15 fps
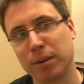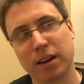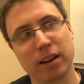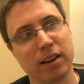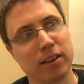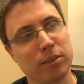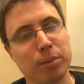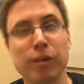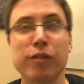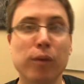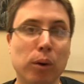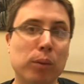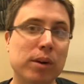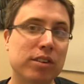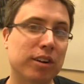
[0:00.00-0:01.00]
because
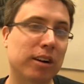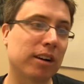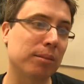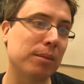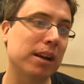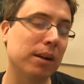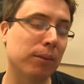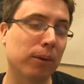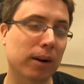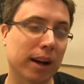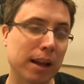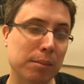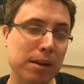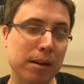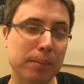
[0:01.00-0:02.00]
before we started Mini
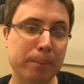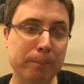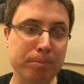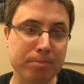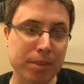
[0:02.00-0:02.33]
Wargaming,